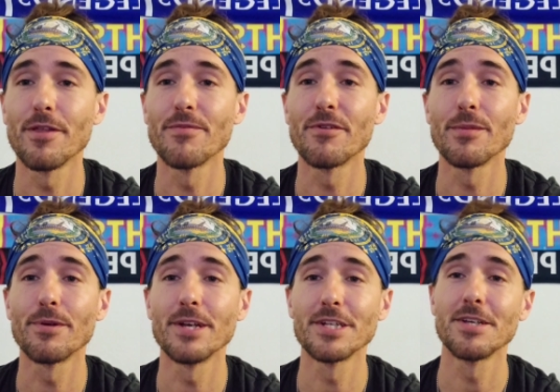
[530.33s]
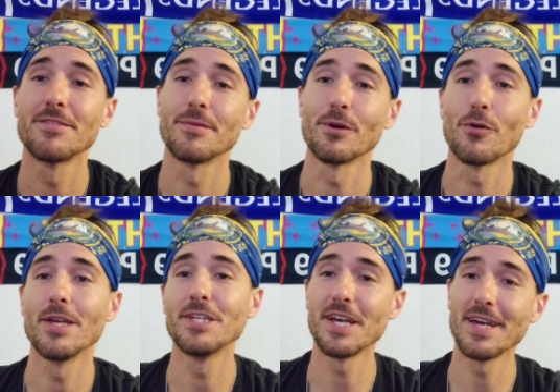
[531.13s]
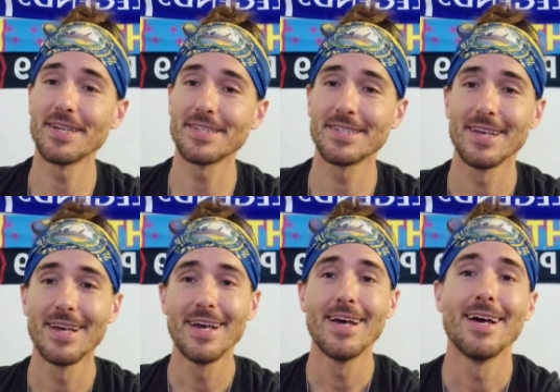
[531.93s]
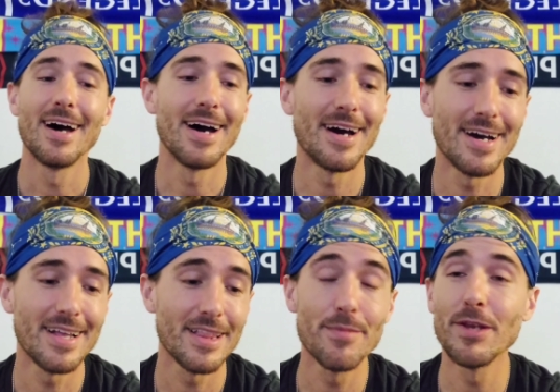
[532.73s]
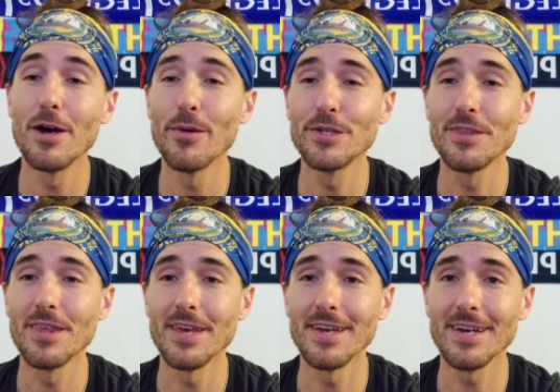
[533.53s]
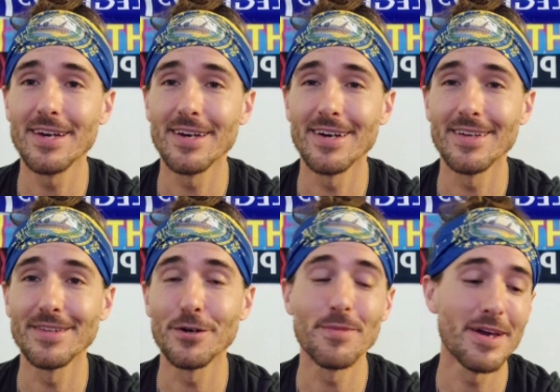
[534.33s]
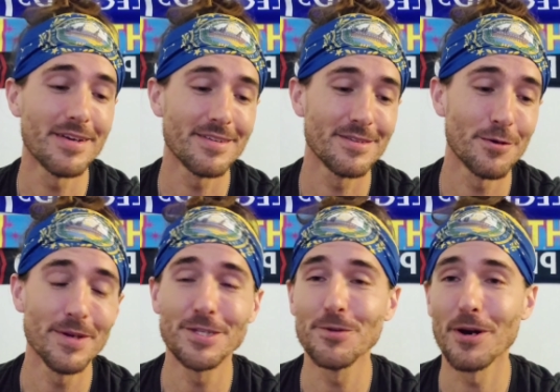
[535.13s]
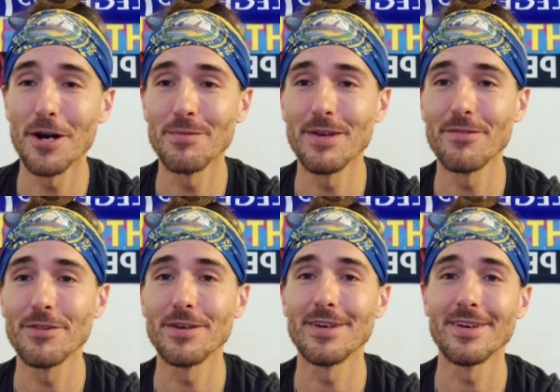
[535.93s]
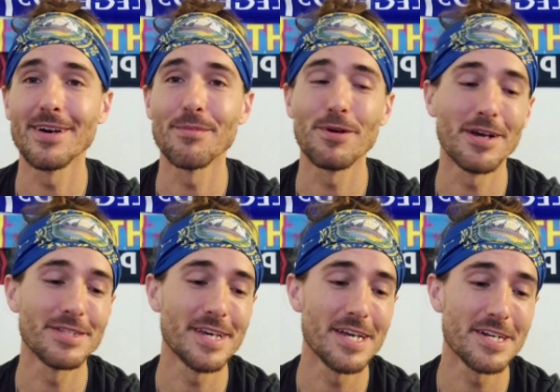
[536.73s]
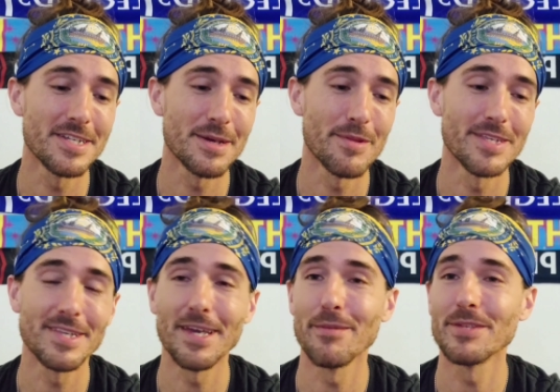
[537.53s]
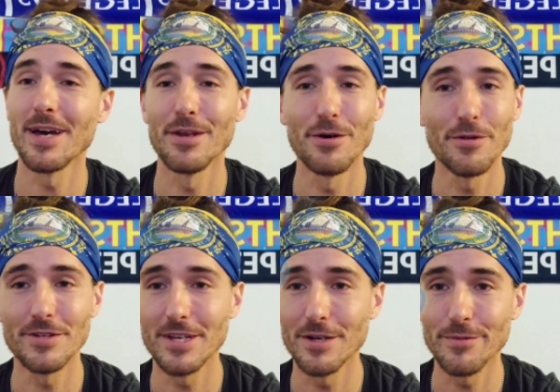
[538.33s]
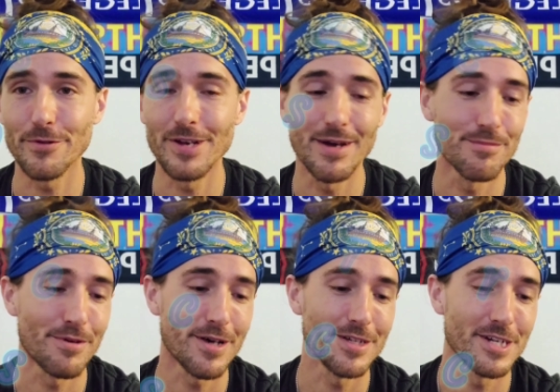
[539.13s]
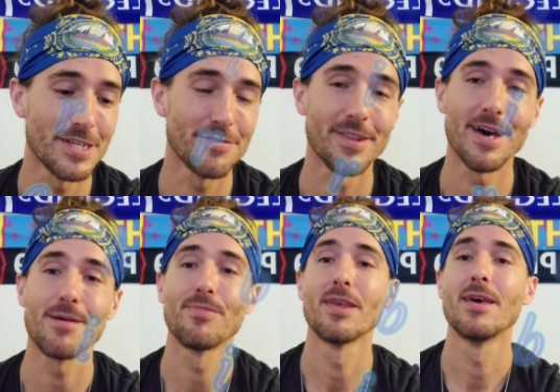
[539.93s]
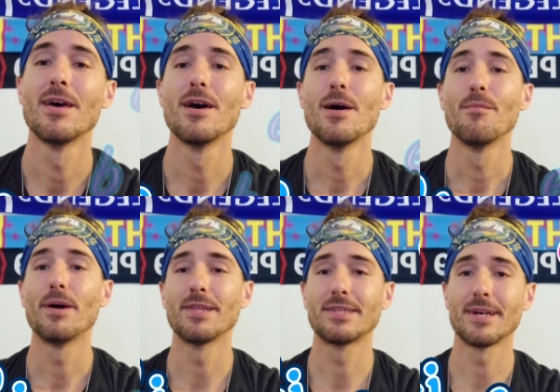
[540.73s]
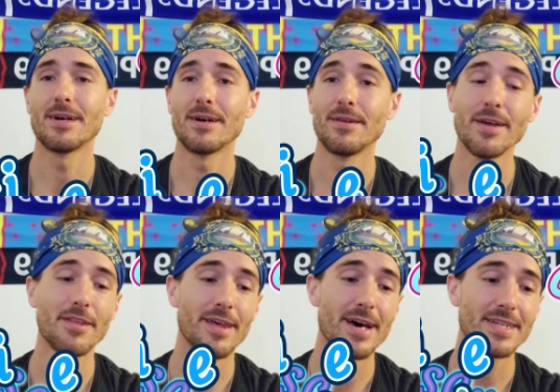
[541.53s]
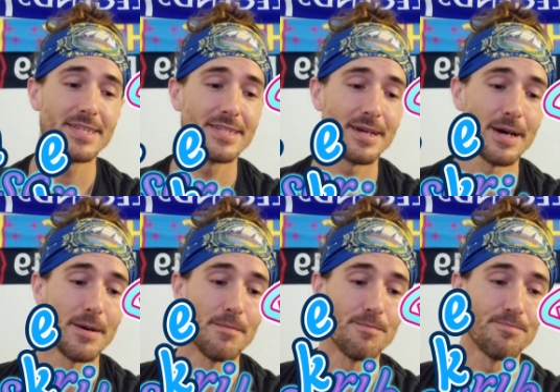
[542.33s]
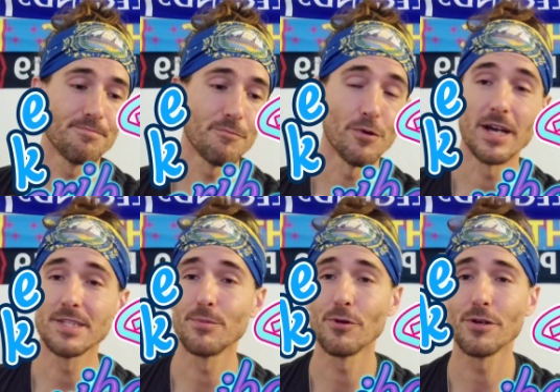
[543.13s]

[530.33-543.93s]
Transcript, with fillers: um, from the predictions from the Queens Yanks. Uh, let me know what you think. Don't make don't be too hard on me for the uh, pronunciation of some of these teams. I know they're terrible, and I apologize for that. But uh, nonetheless, um, we got some